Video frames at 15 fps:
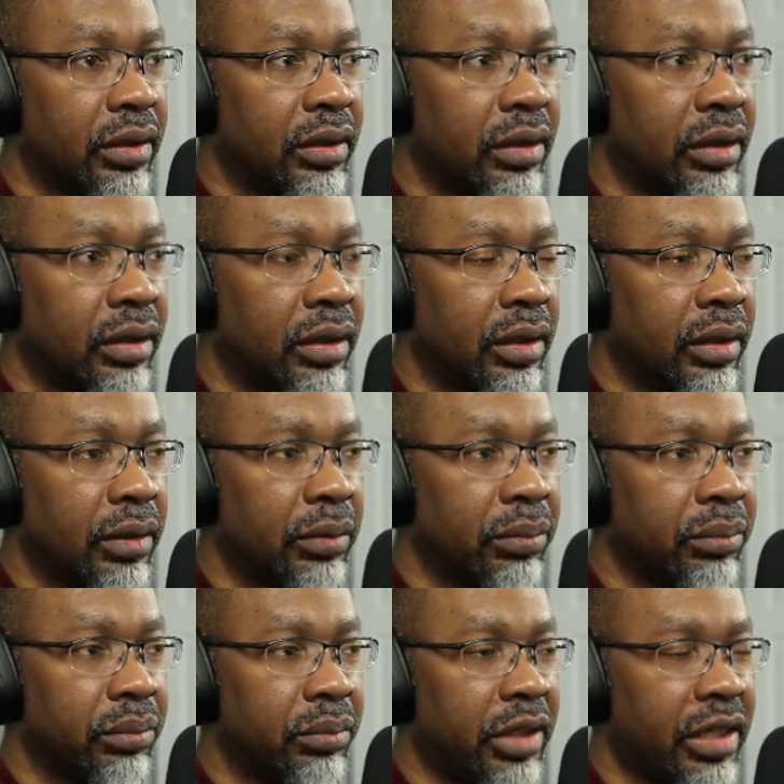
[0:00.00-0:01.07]

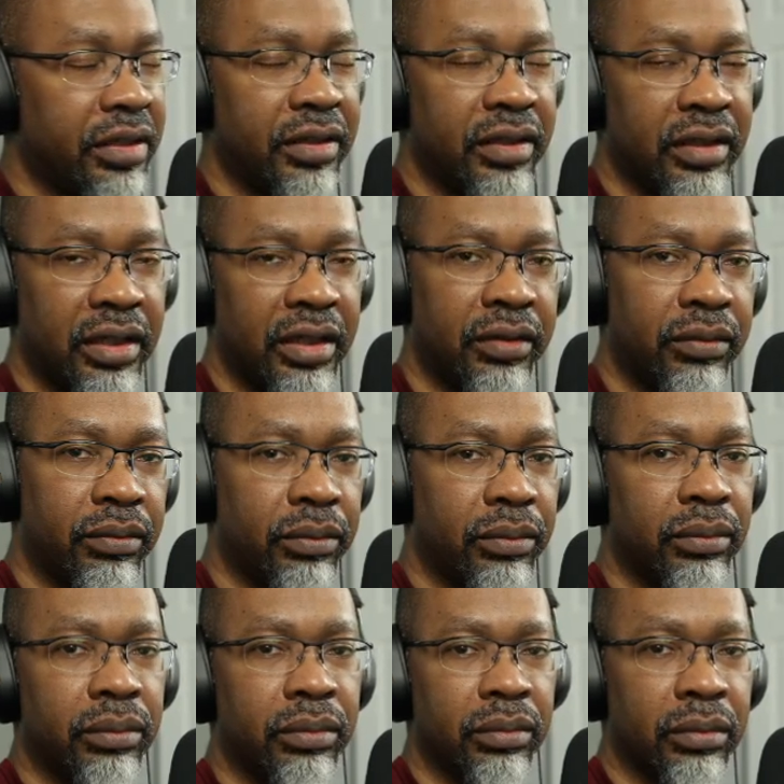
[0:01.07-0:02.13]
And then
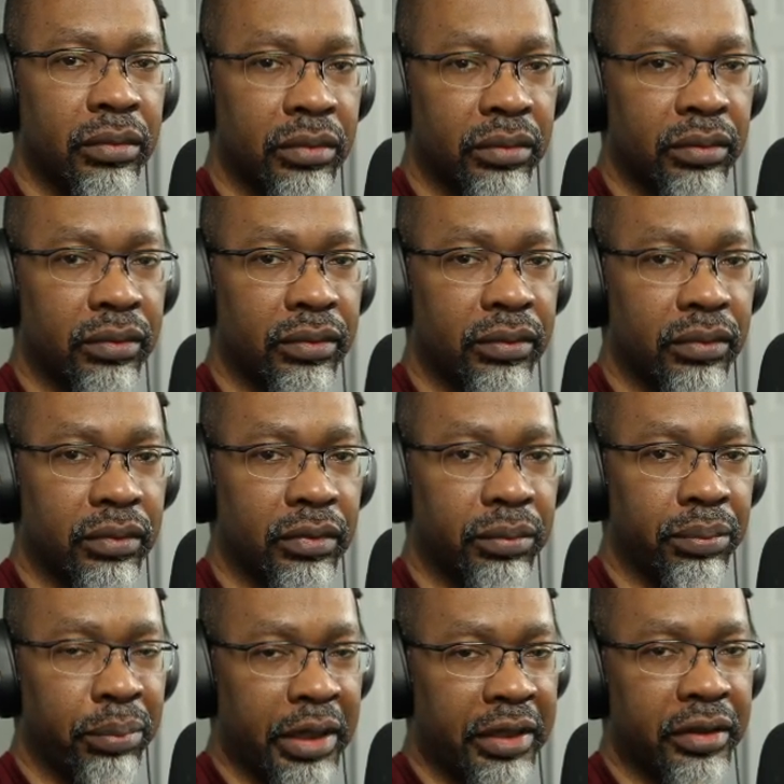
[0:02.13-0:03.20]

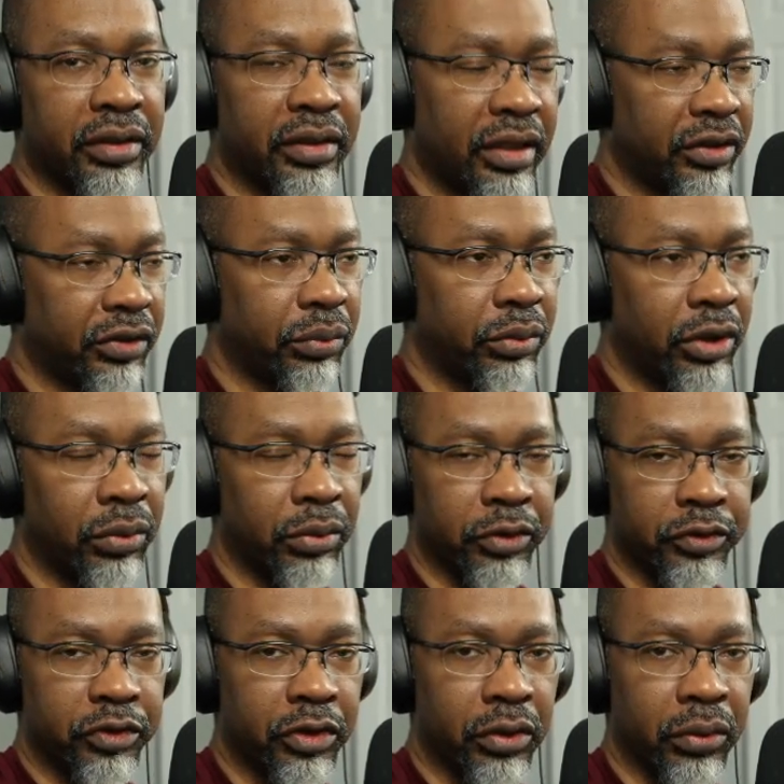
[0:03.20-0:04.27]
Meta as well will
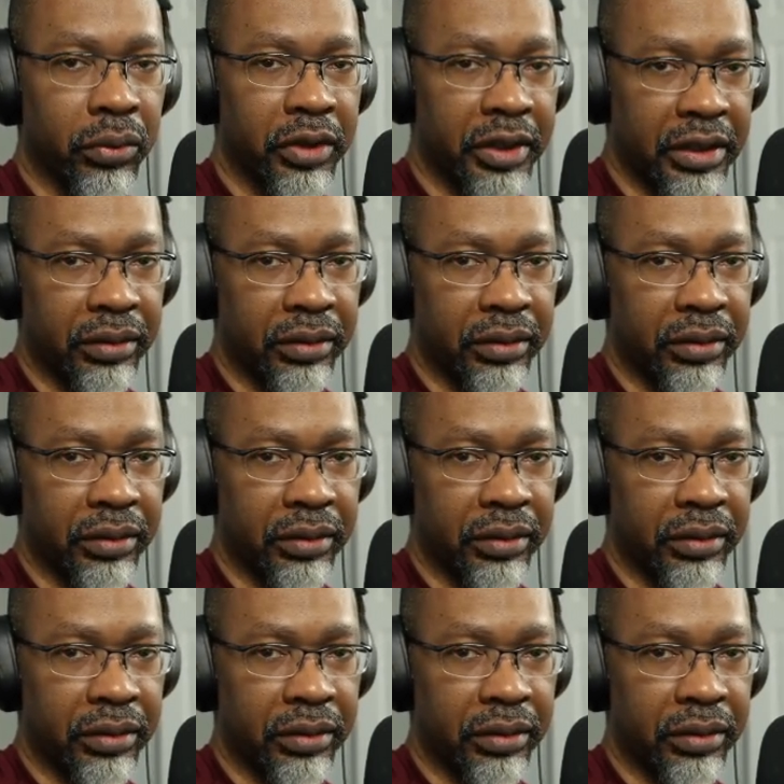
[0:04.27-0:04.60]
generate